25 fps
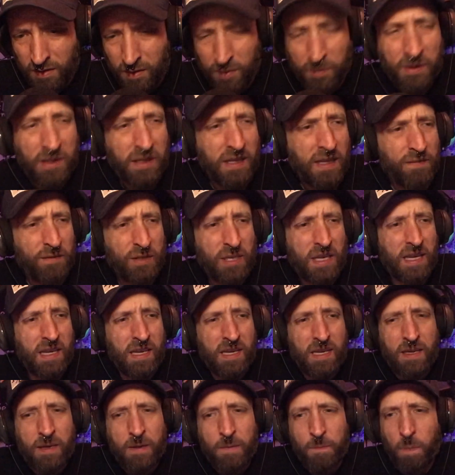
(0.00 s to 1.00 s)
I mean, they've,
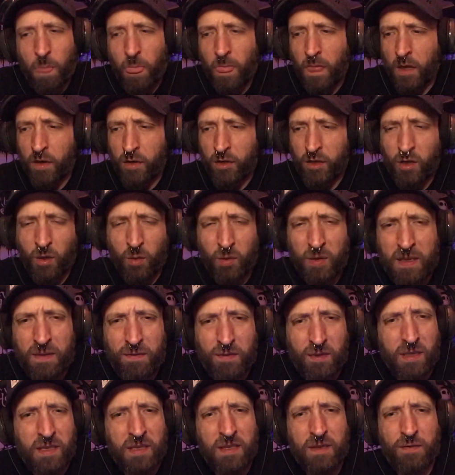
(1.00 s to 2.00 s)
you know,
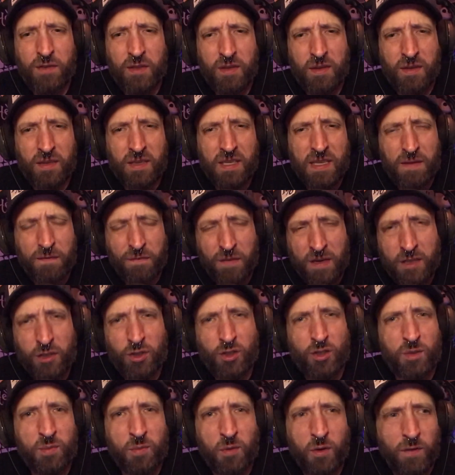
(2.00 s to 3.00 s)
even the
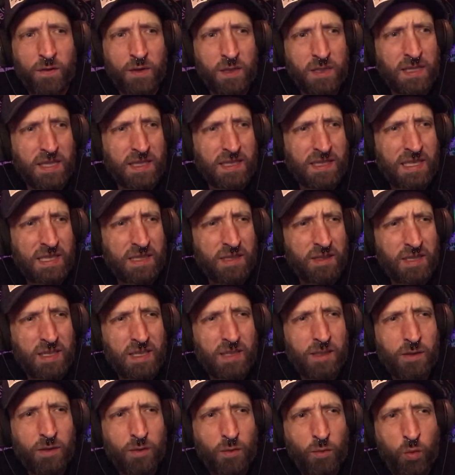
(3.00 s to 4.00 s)
Avengers movies that
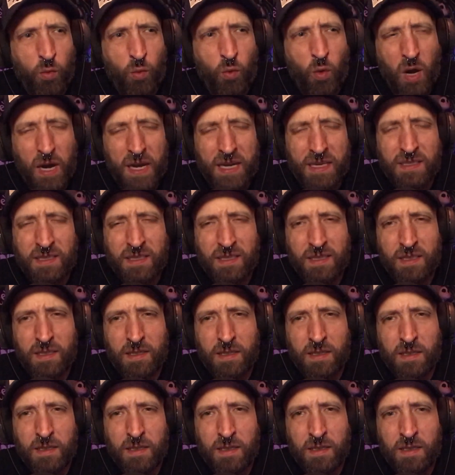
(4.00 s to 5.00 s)
didn't quite
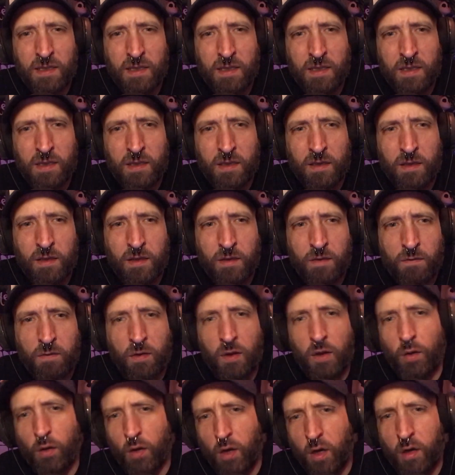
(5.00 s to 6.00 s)

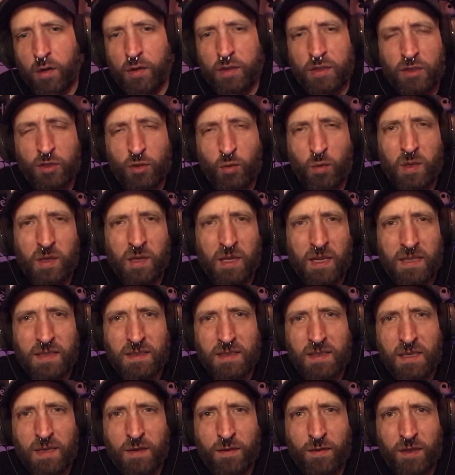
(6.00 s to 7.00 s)
follow all the storylines
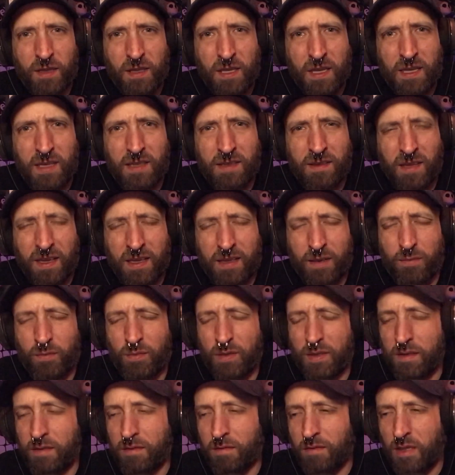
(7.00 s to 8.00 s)
and everything, like
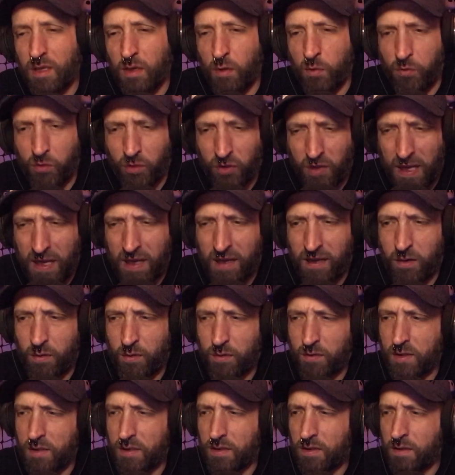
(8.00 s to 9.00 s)
with, you know,
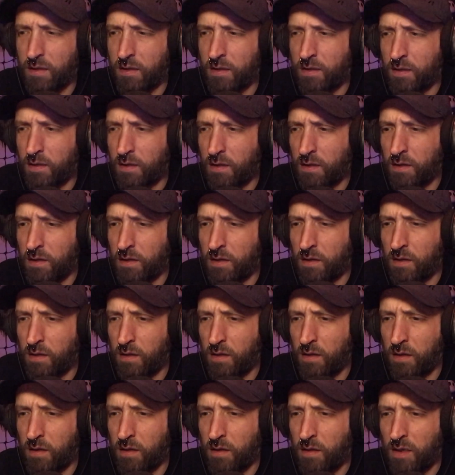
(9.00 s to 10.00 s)
Thanos
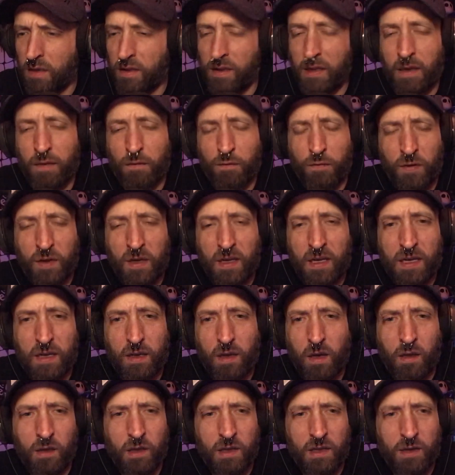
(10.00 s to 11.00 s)
and the Infinity
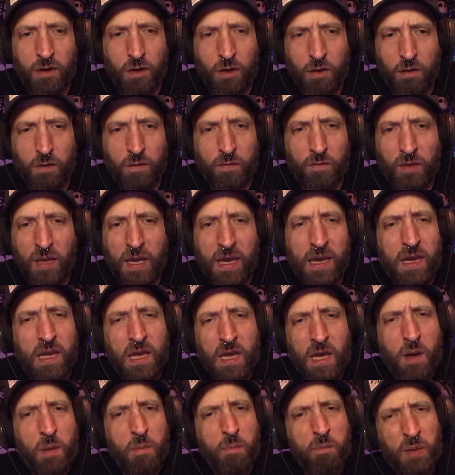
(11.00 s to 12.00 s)
Gauntlet and all of that,
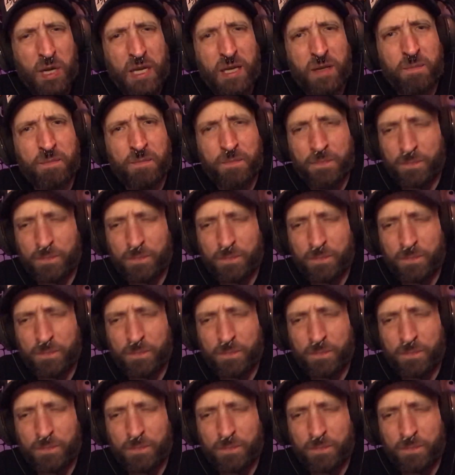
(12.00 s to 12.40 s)
but